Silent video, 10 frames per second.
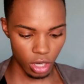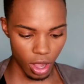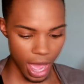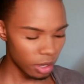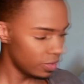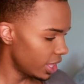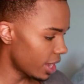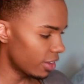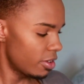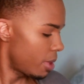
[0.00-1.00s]
I don't even think
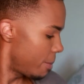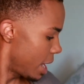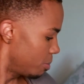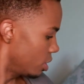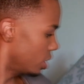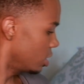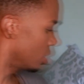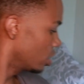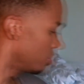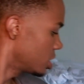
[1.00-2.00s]
I can fit my MacBook in
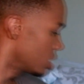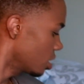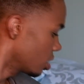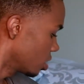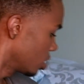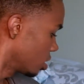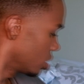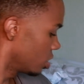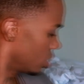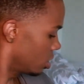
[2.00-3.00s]
here. Let me see.
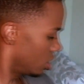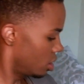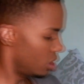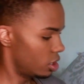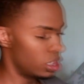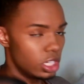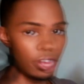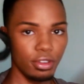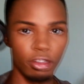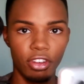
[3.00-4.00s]
To
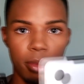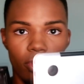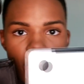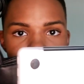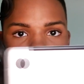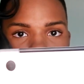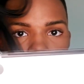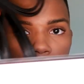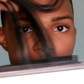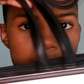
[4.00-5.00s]
give you a frame of reference, this is my